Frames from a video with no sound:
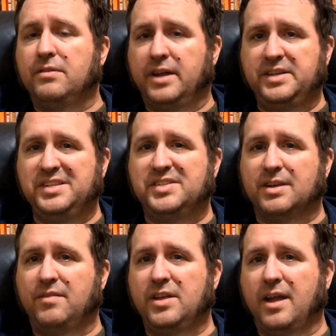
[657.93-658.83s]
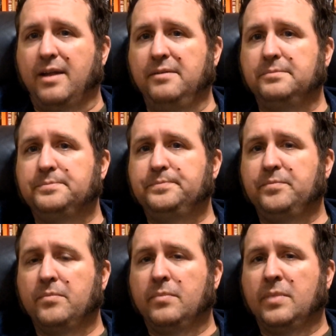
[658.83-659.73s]
1978.
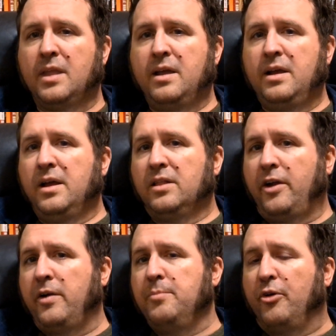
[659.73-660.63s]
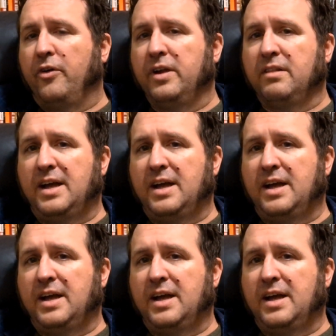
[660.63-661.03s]
Larry Murray